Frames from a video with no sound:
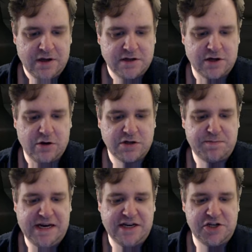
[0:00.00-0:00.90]
So
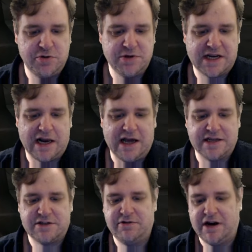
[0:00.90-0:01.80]
speed issue as a
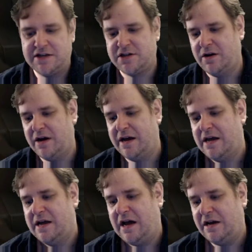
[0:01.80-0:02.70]
class. Right, so
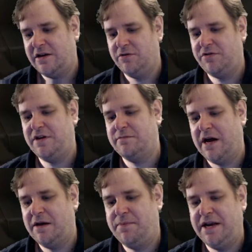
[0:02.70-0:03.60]
I don't think
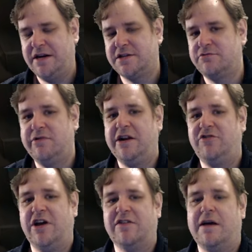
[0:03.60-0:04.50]
my opinions have really
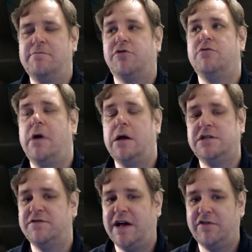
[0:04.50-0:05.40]
changed. Like through
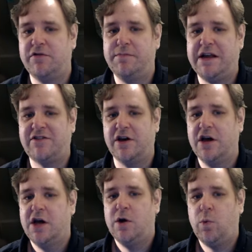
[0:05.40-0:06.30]
most of Alpha and
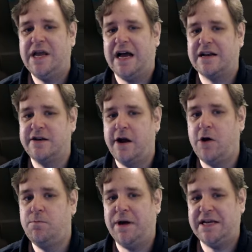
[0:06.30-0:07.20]
Beta, we had
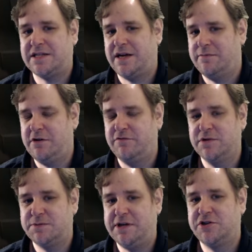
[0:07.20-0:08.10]
no baseline
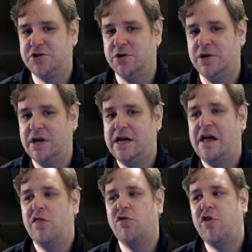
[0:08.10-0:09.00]
movement speed at all.
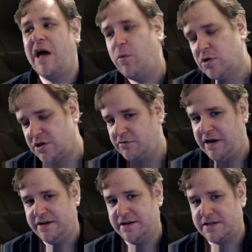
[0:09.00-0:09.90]
That was
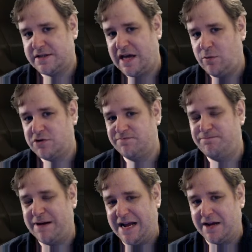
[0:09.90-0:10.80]
horrendous. That was
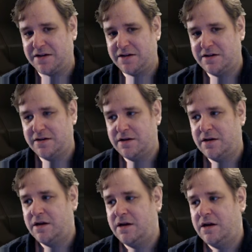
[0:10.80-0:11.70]
bad.
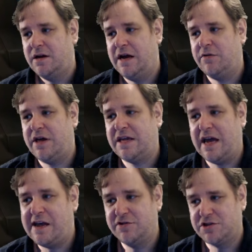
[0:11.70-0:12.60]
Now, they
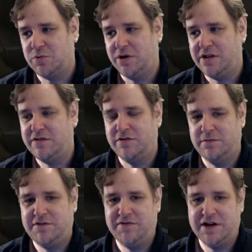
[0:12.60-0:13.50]
gave us one in the form
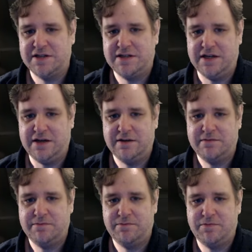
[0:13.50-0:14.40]
of Divine Steed.
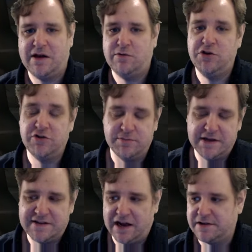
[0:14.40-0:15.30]
That used to be
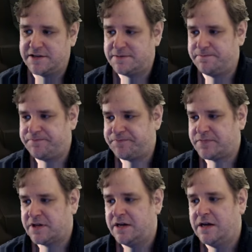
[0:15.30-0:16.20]
a talent.
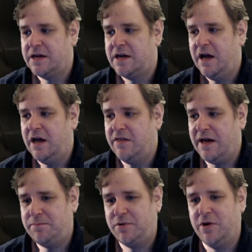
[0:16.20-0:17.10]
At
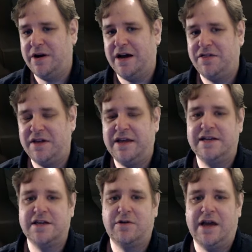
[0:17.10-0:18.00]
that point, I think
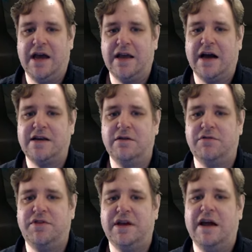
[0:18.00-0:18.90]
it's okay. I don't
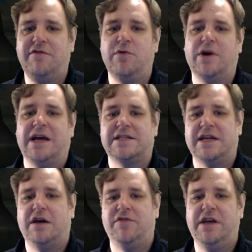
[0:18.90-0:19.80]
think everyone has to
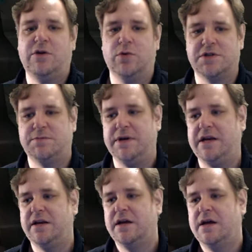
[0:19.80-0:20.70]
have equal
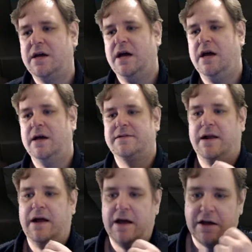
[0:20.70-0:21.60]
speed. Uh,
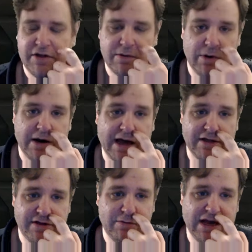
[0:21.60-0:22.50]
to, I, I think, and I
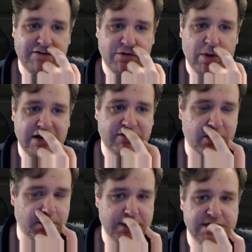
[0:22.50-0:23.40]
think we have a way of
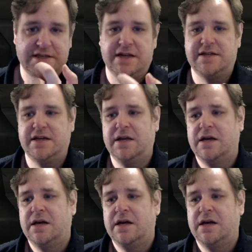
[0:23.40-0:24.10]
compensating